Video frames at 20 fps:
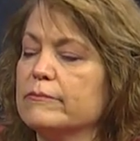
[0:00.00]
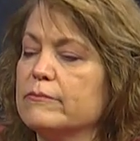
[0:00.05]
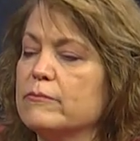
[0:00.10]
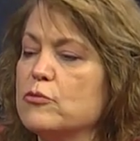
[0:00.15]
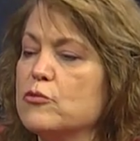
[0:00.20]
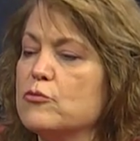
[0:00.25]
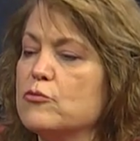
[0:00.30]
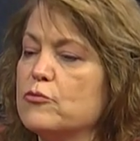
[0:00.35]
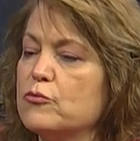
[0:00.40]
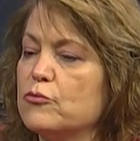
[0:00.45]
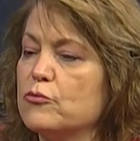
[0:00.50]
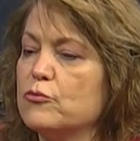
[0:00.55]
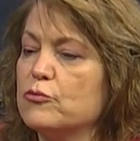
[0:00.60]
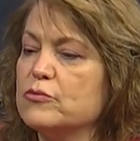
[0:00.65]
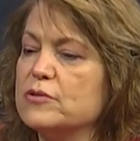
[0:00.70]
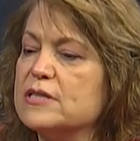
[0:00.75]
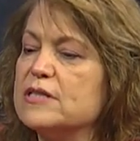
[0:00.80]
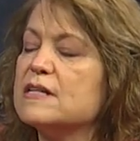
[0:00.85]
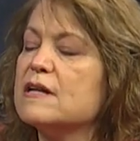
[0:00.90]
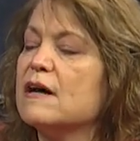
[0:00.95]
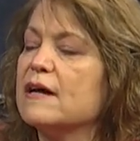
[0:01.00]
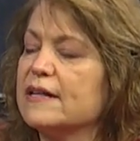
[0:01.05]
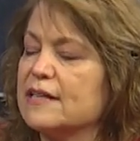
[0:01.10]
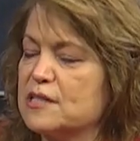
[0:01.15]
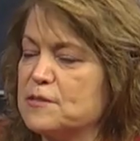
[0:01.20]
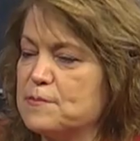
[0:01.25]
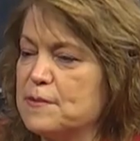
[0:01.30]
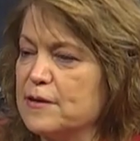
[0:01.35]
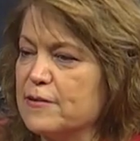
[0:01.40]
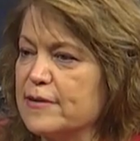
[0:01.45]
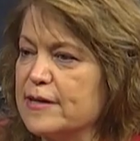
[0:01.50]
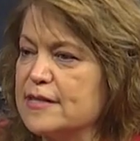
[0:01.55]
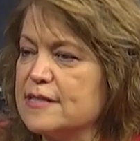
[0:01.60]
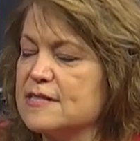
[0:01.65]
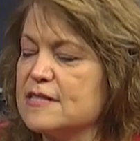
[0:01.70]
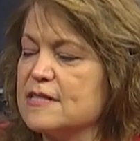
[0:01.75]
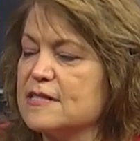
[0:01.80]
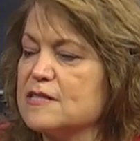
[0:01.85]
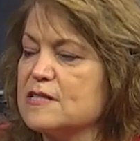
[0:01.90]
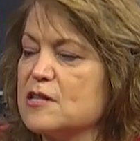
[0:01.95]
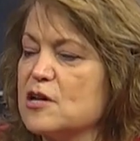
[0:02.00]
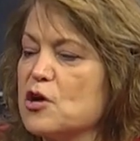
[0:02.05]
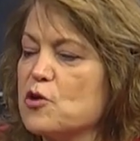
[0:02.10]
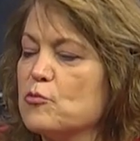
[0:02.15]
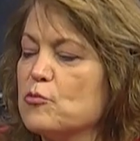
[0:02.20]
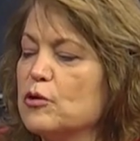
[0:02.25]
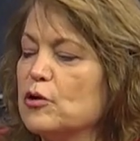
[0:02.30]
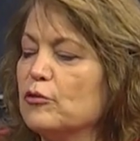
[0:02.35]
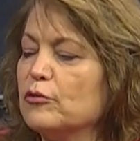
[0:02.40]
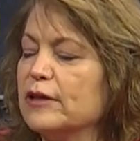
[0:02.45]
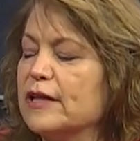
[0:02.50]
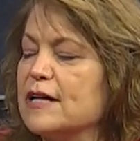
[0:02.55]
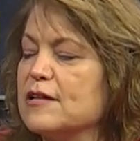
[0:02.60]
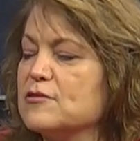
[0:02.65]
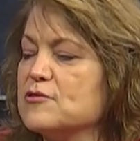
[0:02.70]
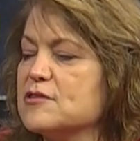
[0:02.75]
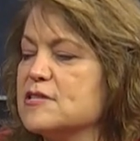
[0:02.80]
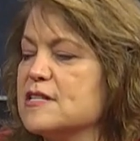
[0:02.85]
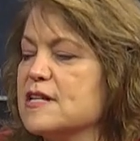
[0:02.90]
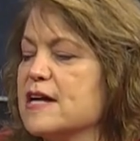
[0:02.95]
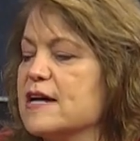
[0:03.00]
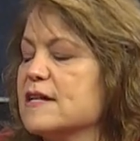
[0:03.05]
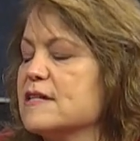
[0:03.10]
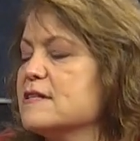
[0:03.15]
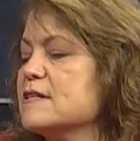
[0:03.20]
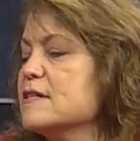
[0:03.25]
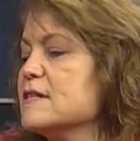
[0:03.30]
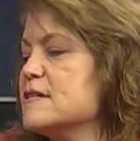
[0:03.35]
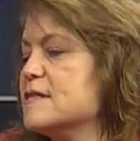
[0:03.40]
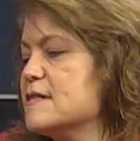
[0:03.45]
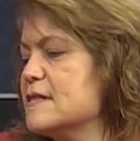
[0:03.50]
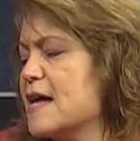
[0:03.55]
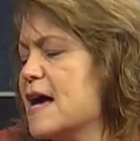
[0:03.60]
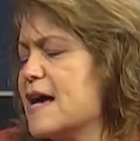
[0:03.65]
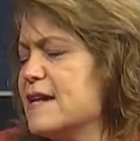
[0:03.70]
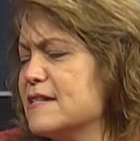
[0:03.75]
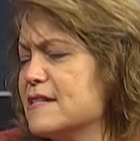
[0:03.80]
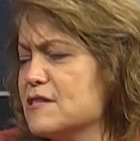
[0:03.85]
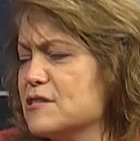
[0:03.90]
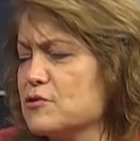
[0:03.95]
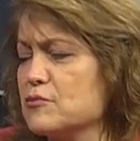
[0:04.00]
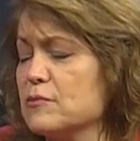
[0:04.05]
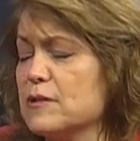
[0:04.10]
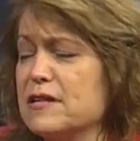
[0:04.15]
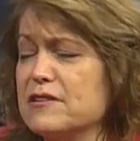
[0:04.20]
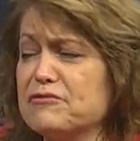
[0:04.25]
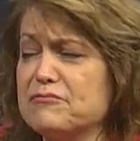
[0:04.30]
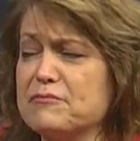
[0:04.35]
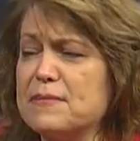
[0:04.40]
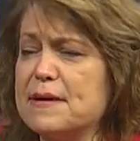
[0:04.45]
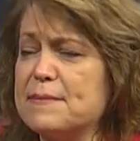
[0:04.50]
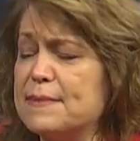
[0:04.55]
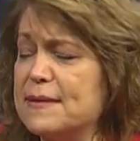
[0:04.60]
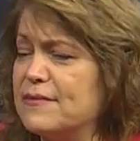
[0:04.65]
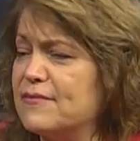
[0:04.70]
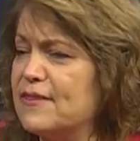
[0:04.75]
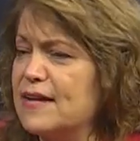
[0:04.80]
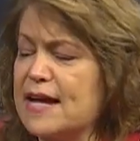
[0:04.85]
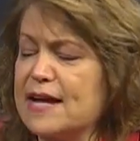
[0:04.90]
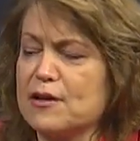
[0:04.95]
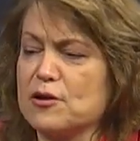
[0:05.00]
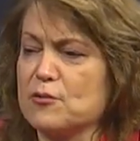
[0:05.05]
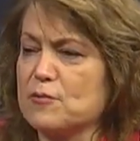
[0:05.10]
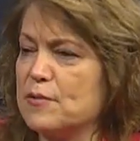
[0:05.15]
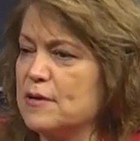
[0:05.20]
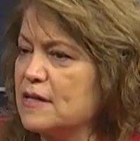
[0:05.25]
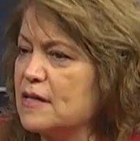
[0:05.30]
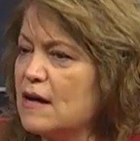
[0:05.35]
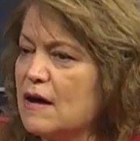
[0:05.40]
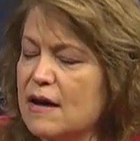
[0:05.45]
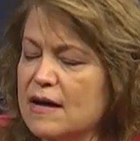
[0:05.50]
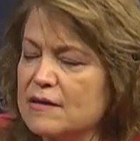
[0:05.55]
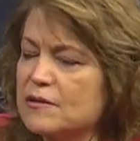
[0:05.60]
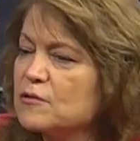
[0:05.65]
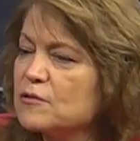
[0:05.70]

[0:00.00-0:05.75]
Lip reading: who did not experience this would only understand sadness, grief, maybe even anger, but not